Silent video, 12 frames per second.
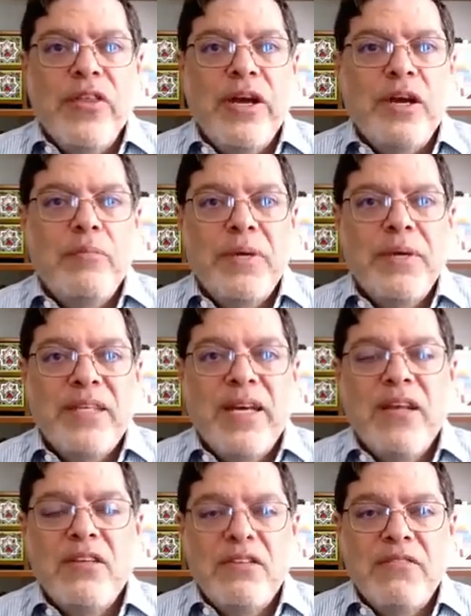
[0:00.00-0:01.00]
Their
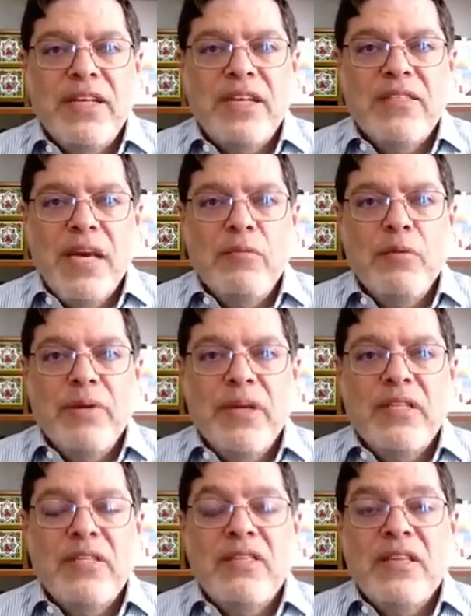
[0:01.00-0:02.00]
missile defense
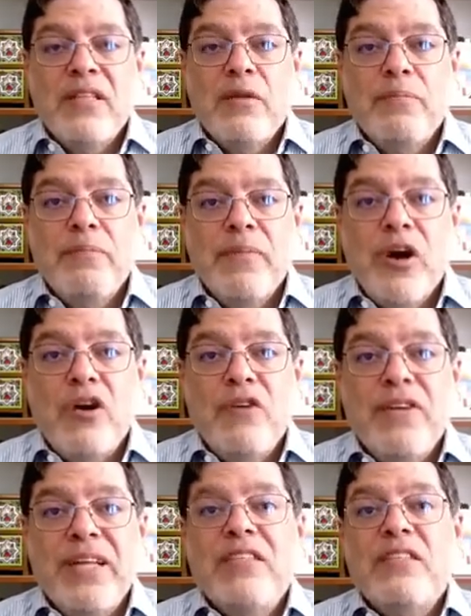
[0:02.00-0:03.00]
capabilities and their
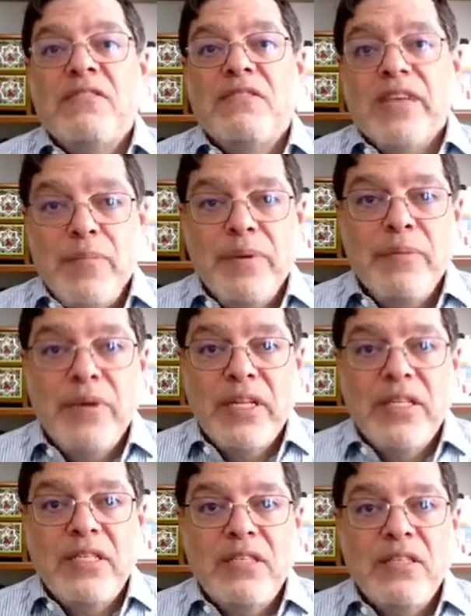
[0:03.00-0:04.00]
offensive
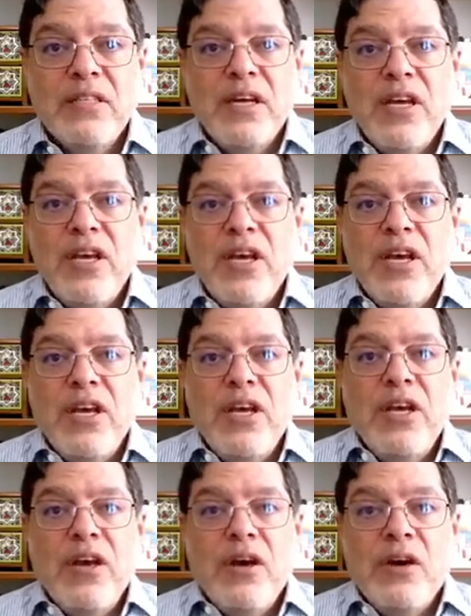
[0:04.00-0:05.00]
capabilities,
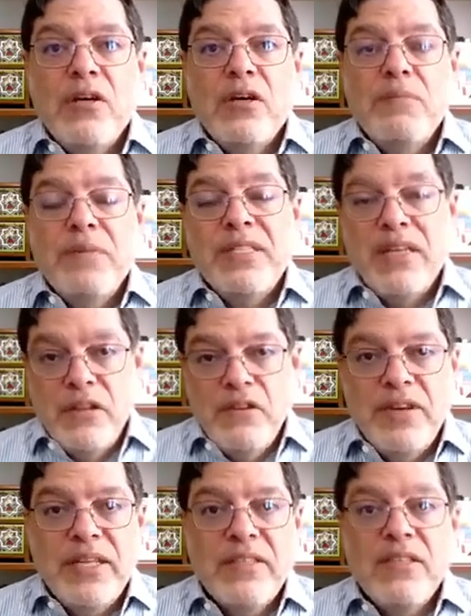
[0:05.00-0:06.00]
missile
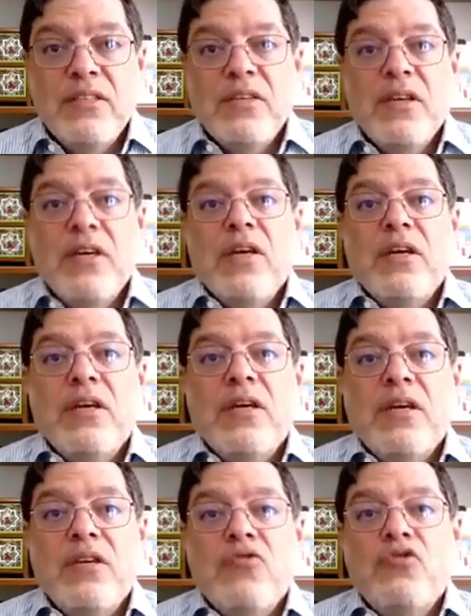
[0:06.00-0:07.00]
offense and
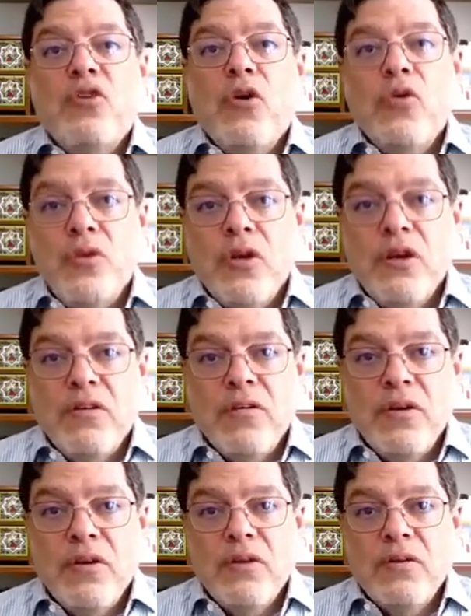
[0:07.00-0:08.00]
drone
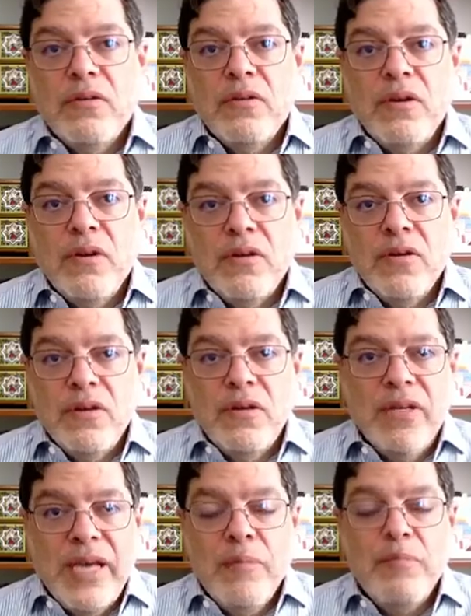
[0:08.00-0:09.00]

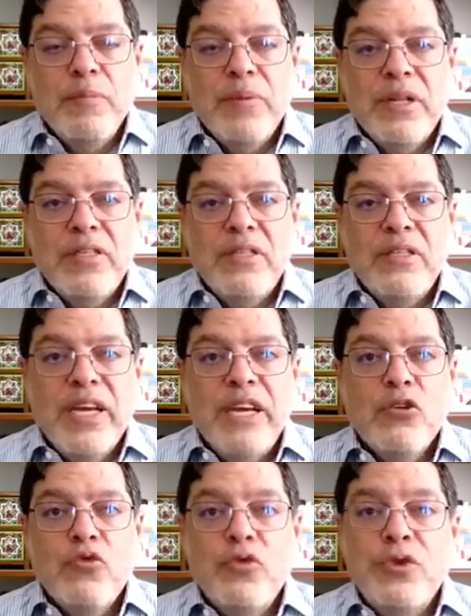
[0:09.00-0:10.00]
capabilities
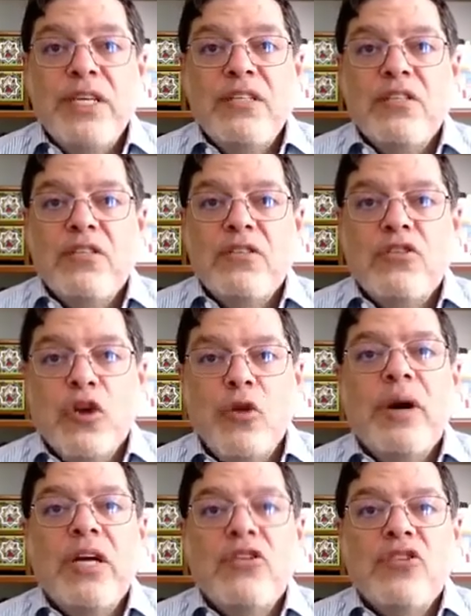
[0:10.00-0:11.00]
increased so
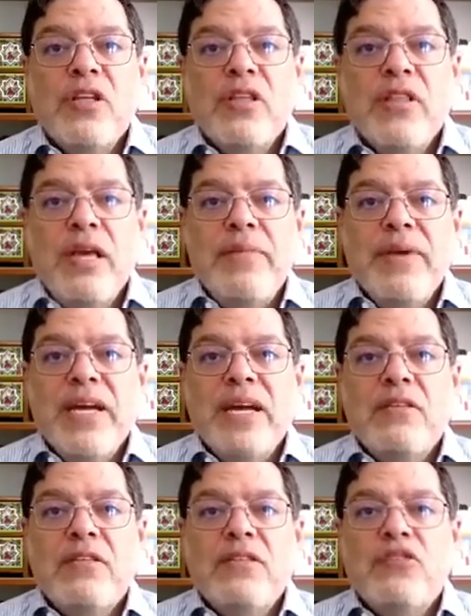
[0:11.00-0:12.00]
much that they
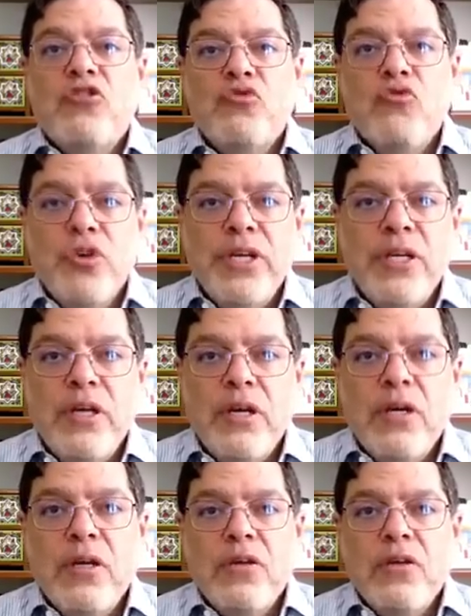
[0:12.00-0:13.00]
began to destroy